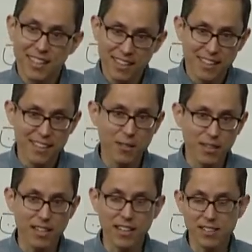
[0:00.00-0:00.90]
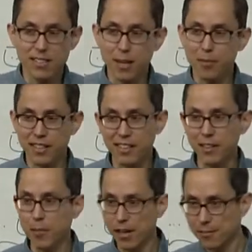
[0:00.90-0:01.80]
the thing you cannot stop
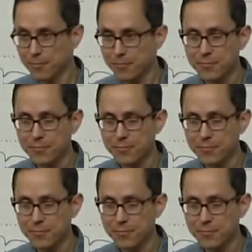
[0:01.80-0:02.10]
thinking about.